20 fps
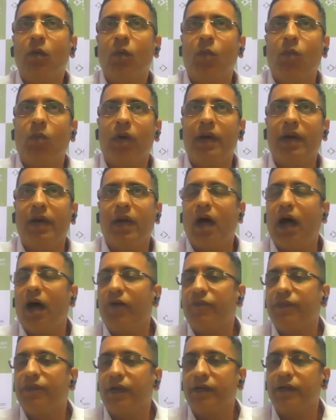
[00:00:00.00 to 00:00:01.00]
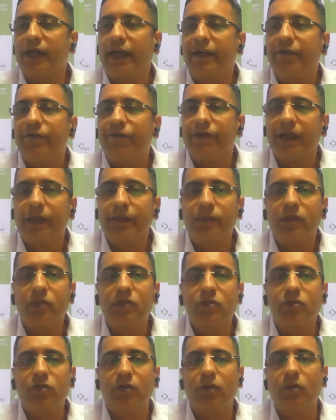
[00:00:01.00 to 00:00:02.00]
1.5 year time frame, you
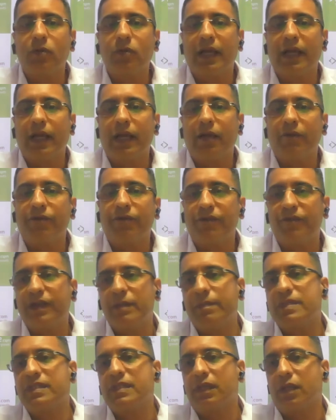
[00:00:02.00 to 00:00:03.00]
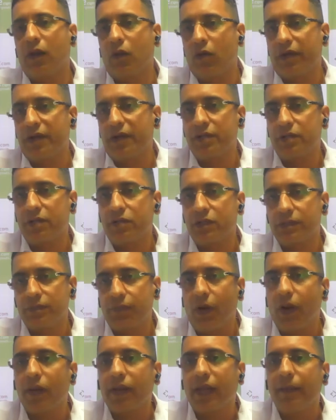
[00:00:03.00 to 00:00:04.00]
should look at a 50% allocation to
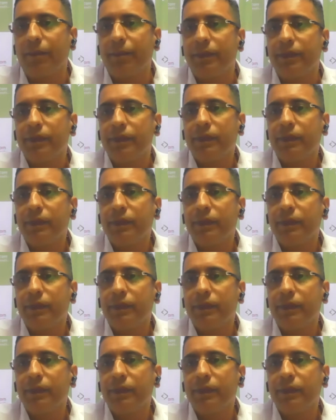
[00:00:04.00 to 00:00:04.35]
small cap,